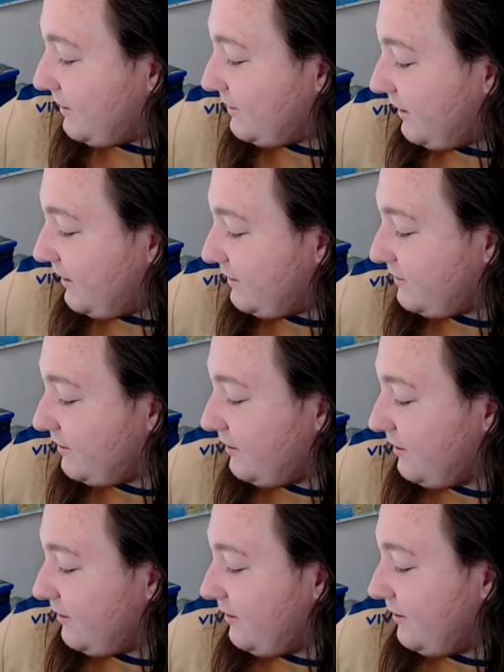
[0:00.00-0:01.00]
is
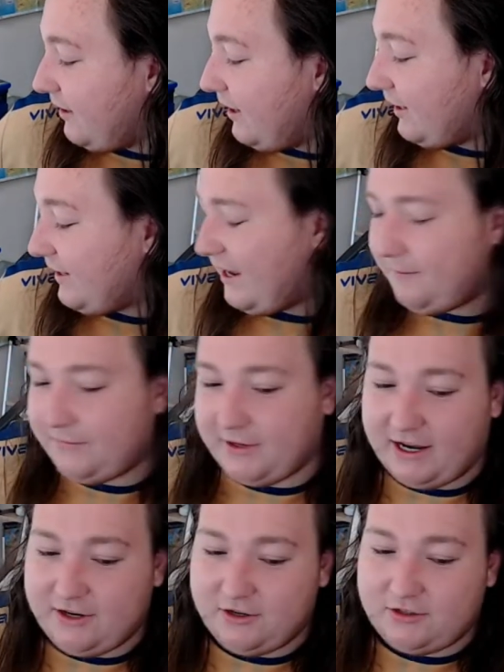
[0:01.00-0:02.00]
a game that I
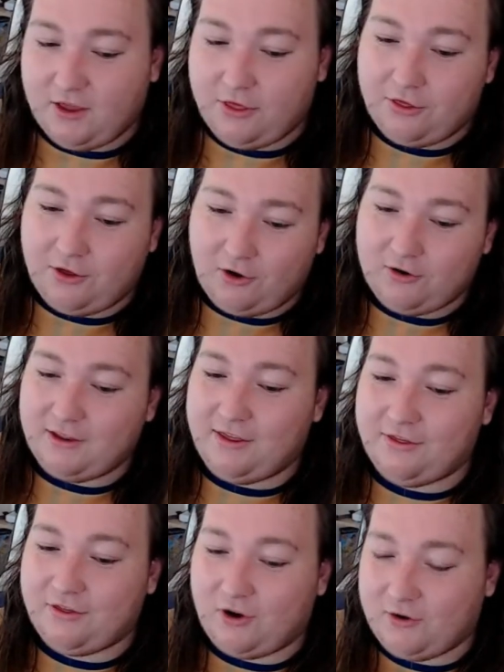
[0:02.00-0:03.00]
used to thoroughly
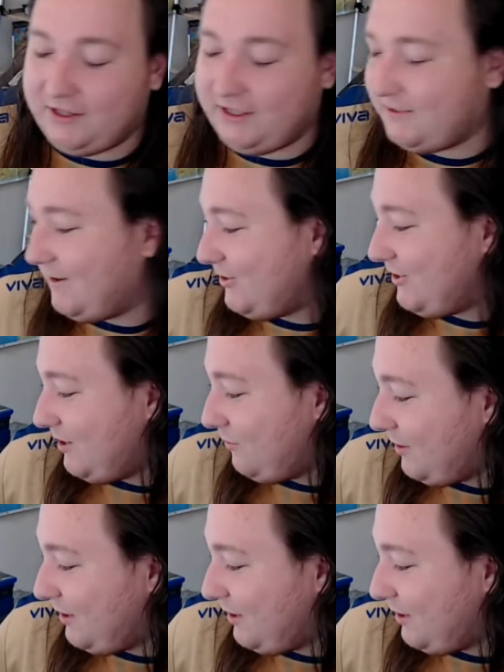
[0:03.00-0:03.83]
smash out with.